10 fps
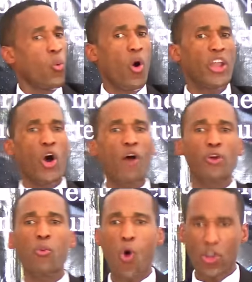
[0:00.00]
One
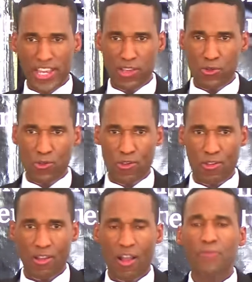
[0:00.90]
of the
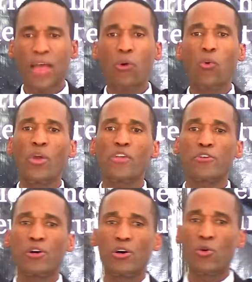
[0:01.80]
warnings that
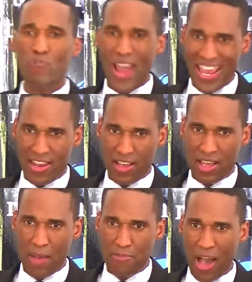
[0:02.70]
we read
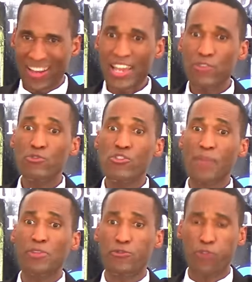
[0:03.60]
about in
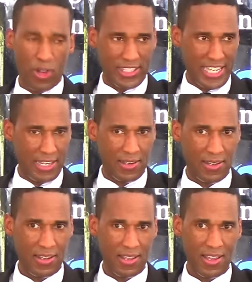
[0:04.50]
chapter 14